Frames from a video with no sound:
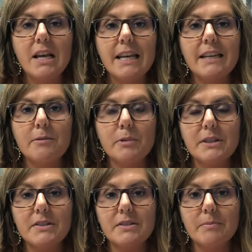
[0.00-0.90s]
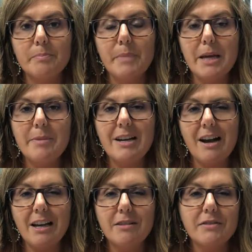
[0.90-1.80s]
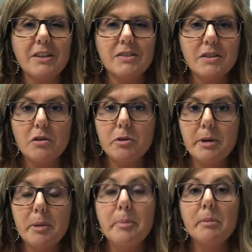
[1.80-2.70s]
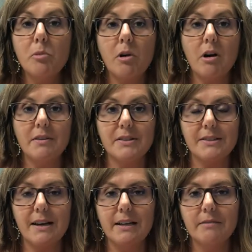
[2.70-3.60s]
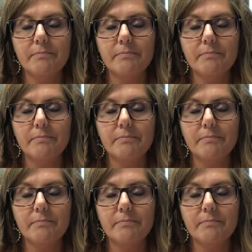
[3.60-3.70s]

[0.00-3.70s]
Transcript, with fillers: It was maybe kind of considered to be a bit more on the side.